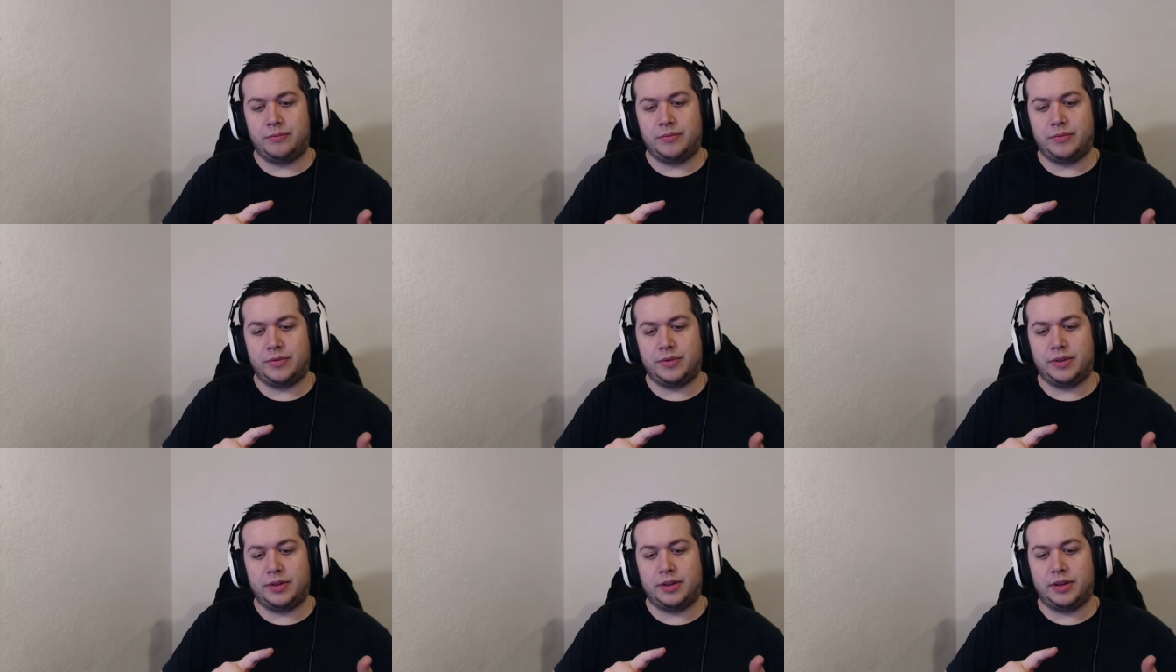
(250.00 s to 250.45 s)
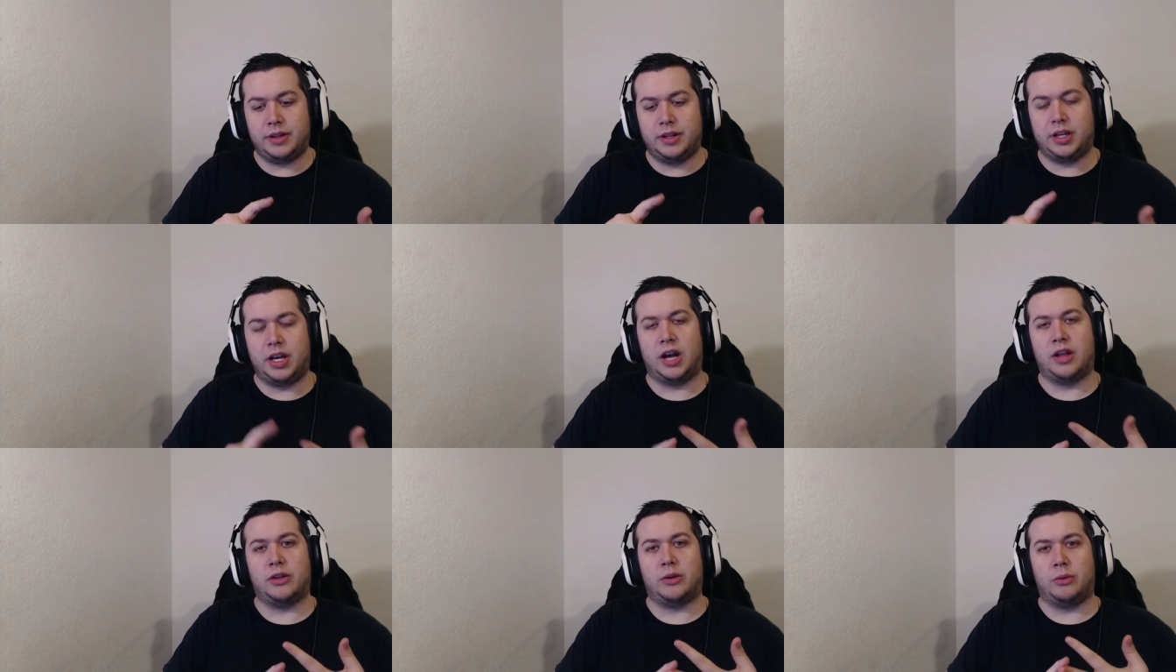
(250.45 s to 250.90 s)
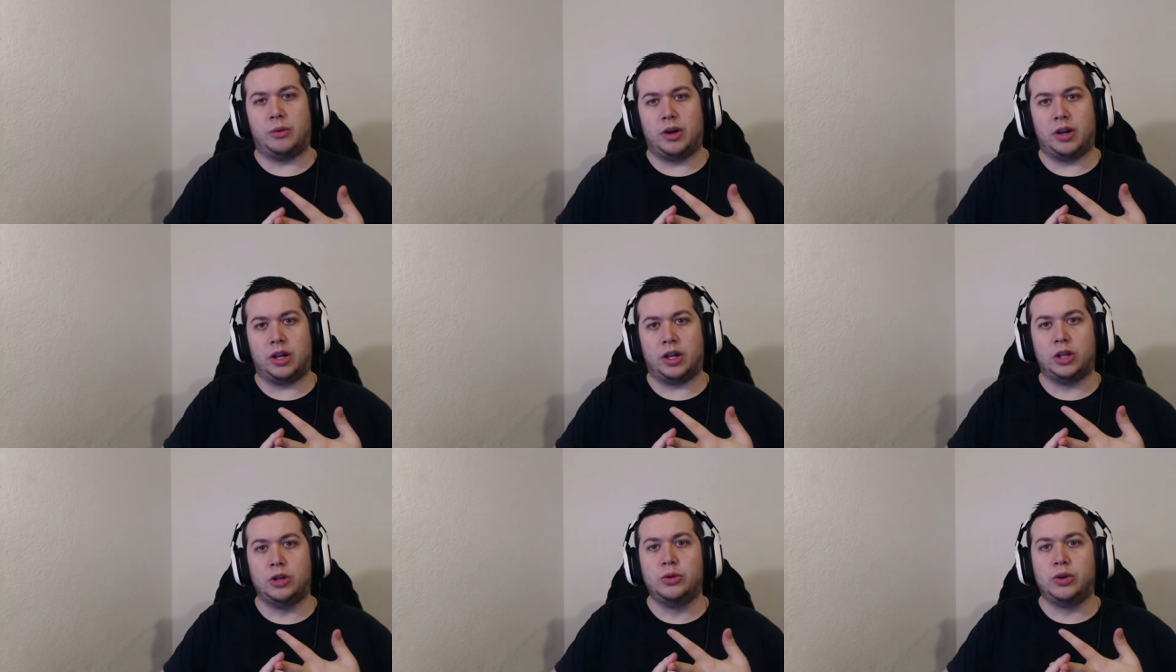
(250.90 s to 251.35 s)
the other one,
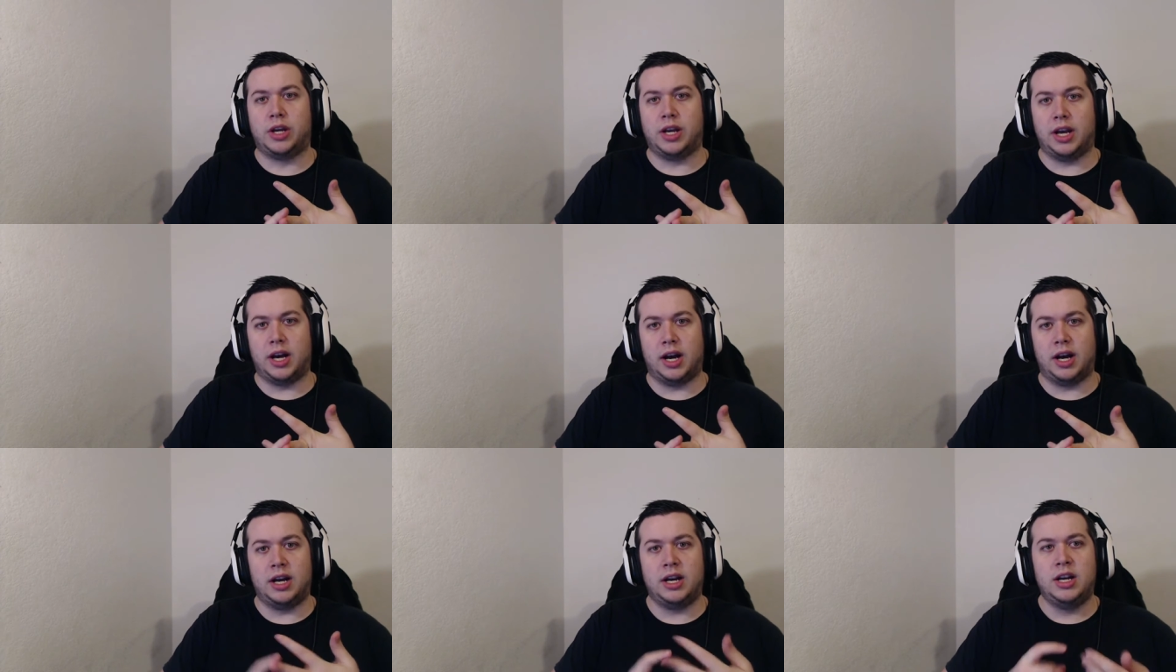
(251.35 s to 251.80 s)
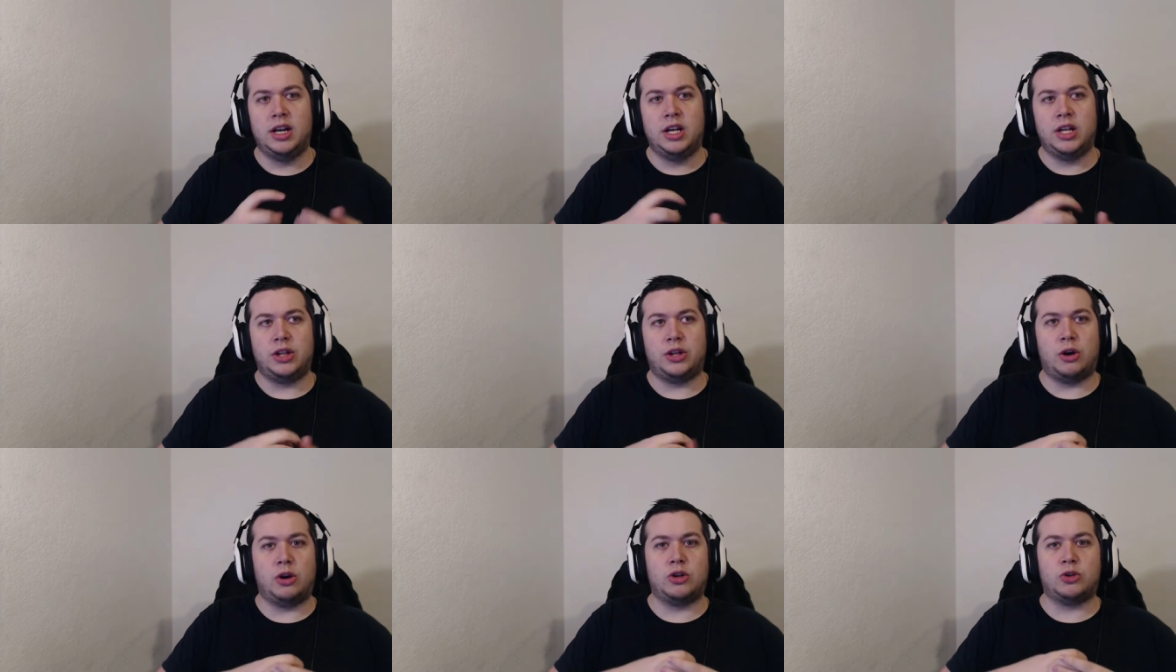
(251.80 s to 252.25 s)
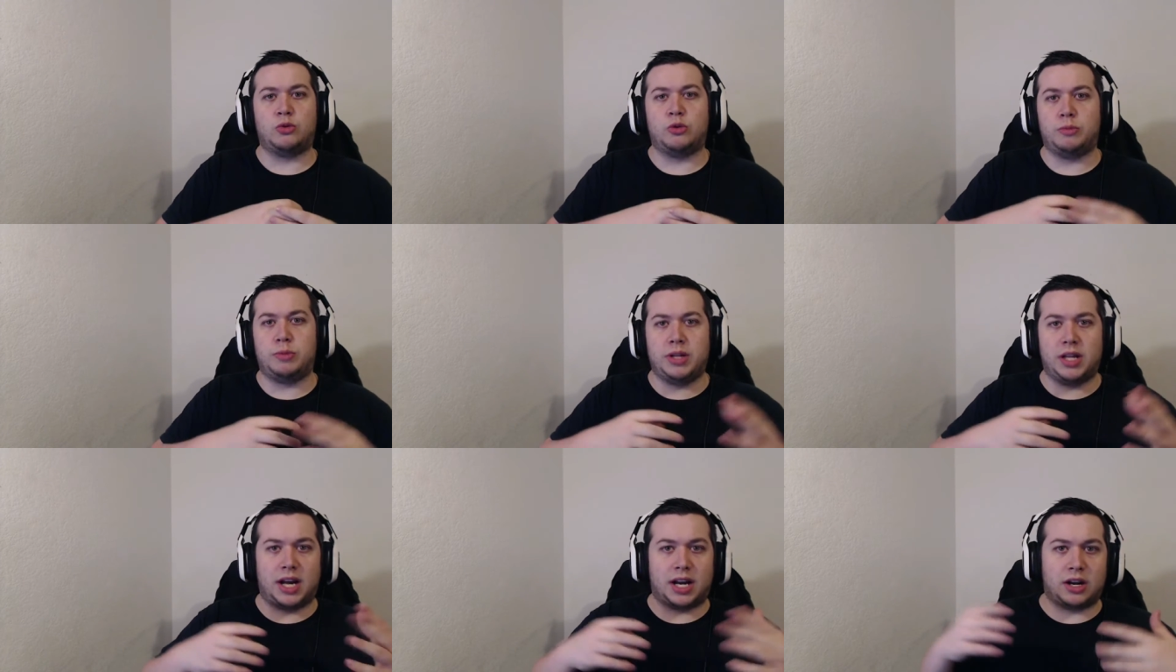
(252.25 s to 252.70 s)
Lugia, those would be
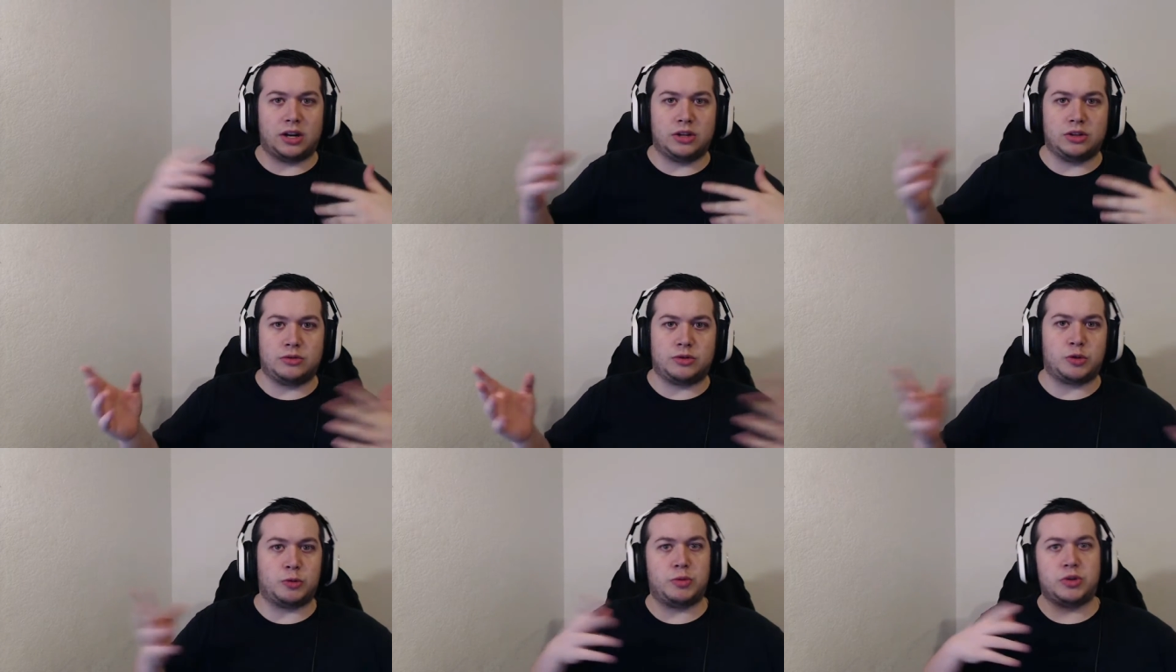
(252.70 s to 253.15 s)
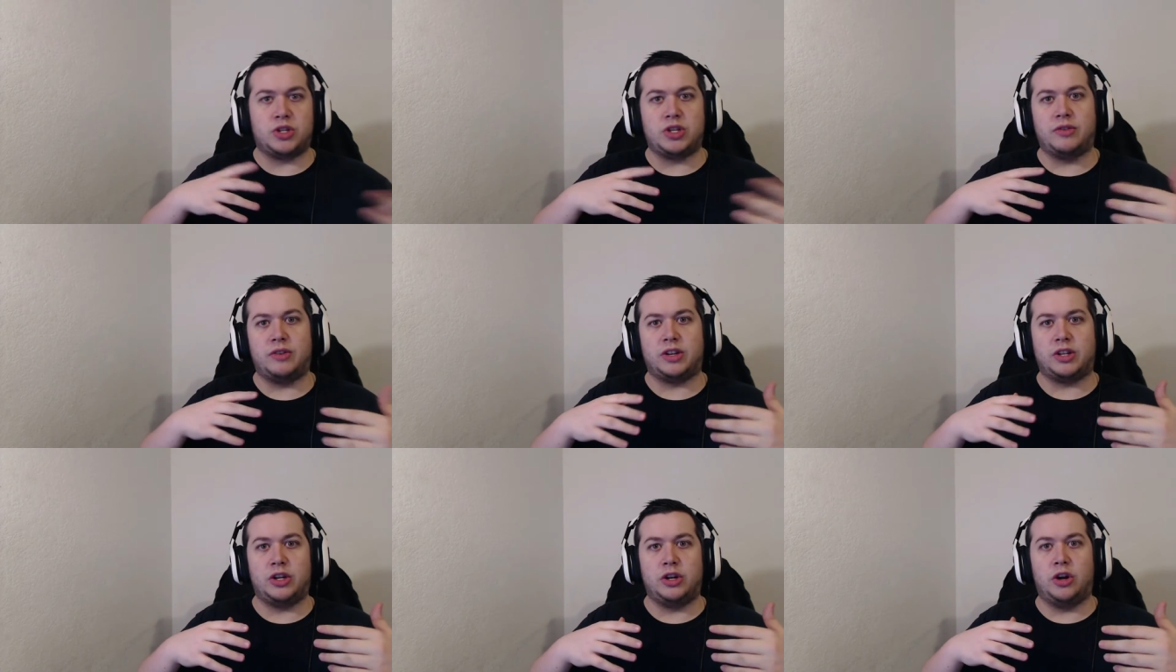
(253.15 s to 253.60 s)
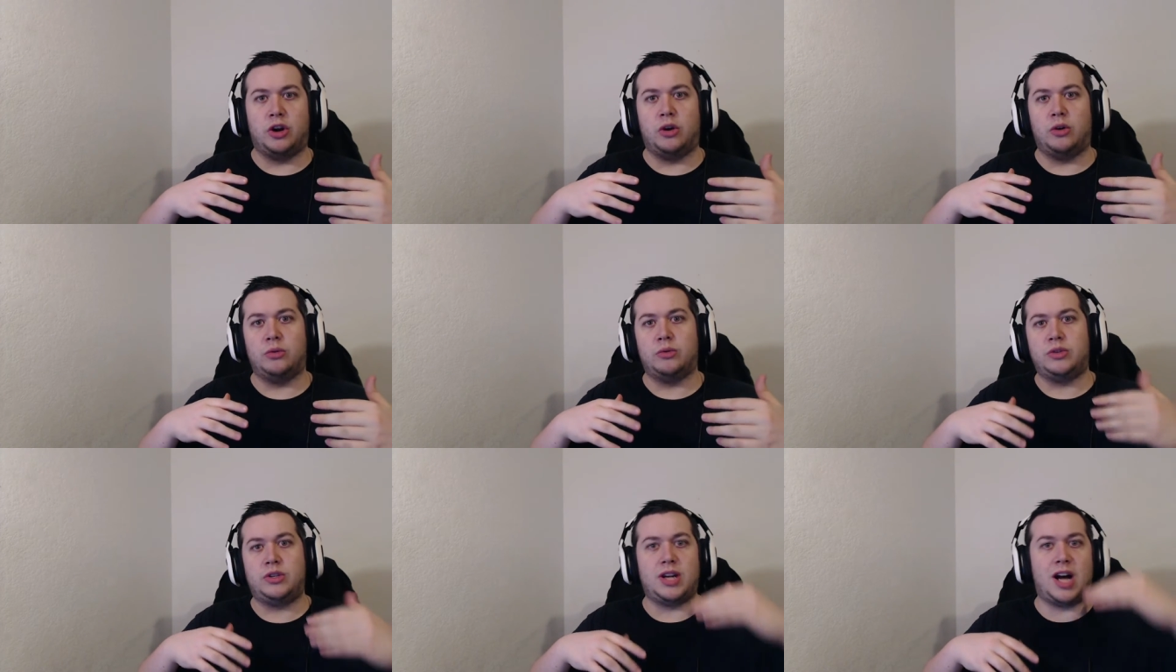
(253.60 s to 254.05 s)
like on specific, you know,
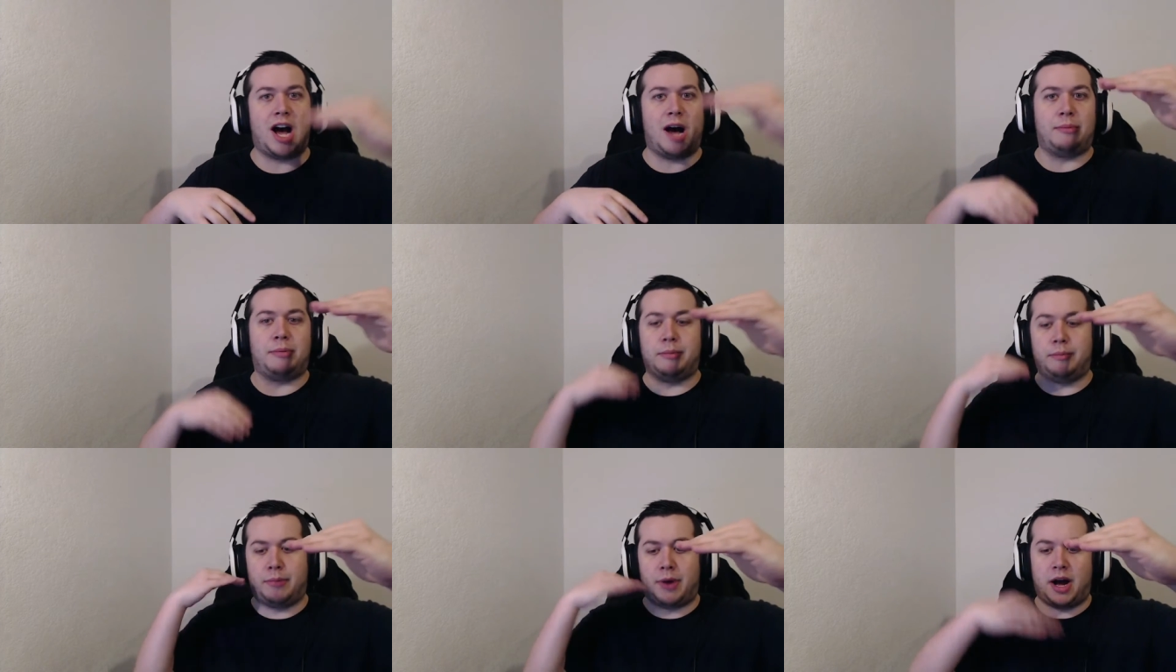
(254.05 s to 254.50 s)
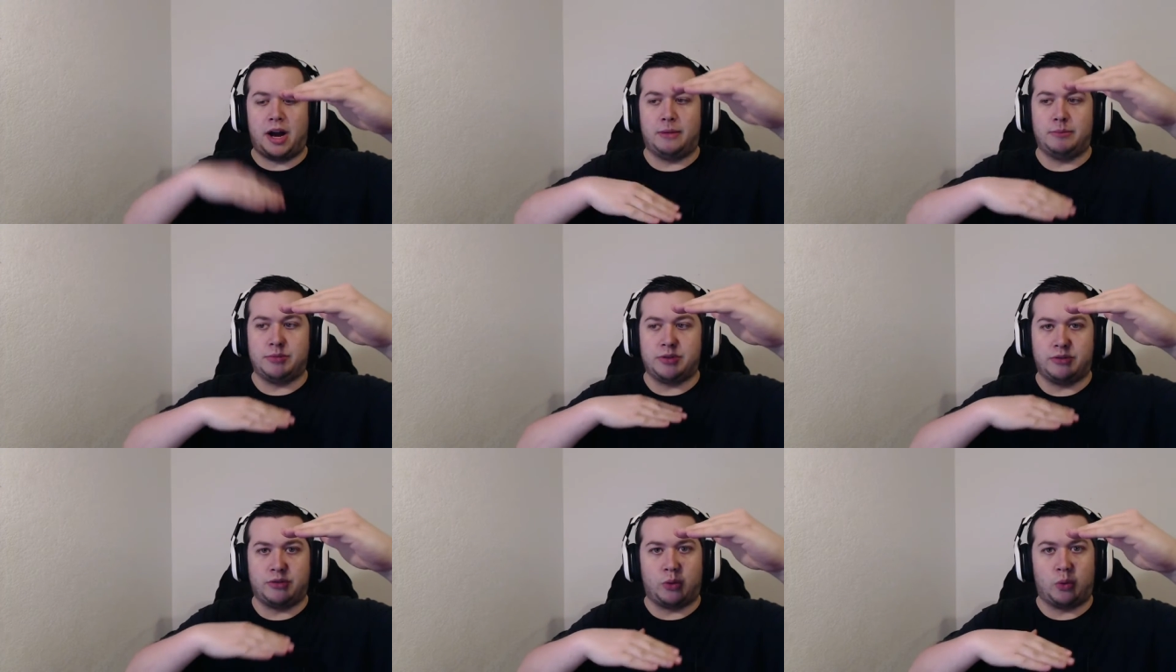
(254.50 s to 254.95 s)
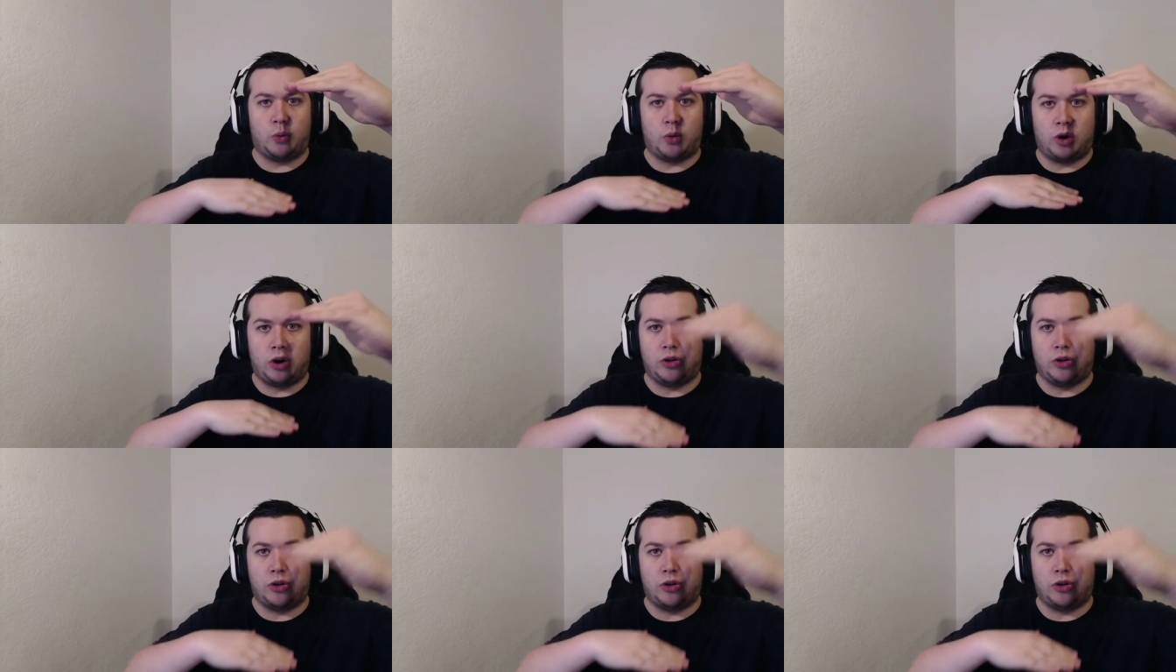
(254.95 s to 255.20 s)
top and bottoms of the world.